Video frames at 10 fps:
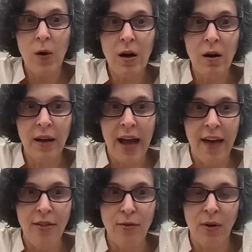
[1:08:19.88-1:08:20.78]
We are
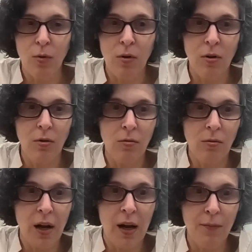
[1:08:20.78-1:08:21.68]
gathering
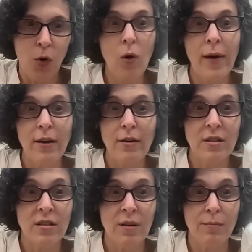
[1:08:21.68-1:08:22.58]
rural court
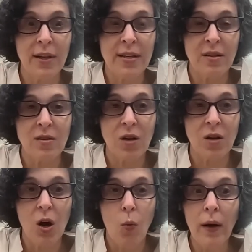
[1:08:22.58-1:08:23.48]
records in some
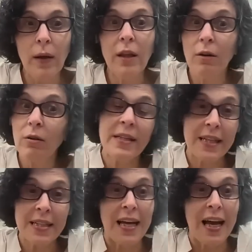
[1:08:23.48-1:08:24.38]
places where it
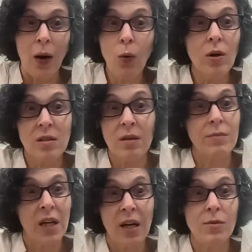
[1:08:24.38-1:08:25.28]
literally takes hours
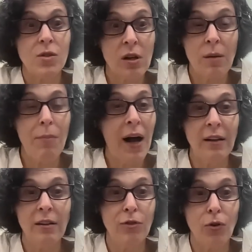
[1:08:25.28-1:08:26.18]
sometimes to
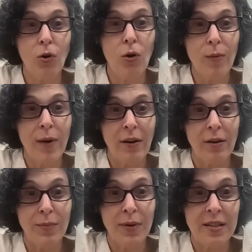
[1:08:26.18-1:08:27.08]
compile a full court
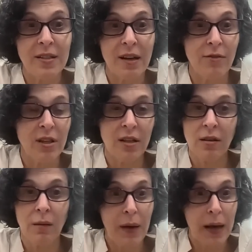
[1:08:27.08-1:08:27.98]
record because
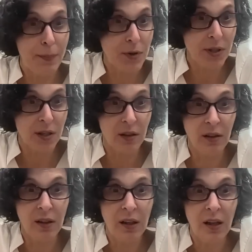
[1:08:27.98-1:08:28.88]
everything's on paper
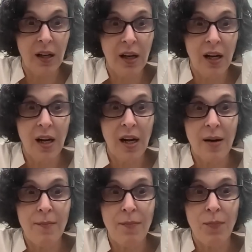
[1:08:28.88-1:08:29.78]
still.
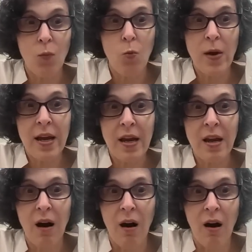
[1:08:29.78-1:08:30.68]

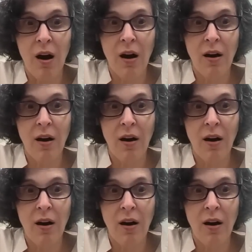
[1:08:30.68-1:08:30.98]
It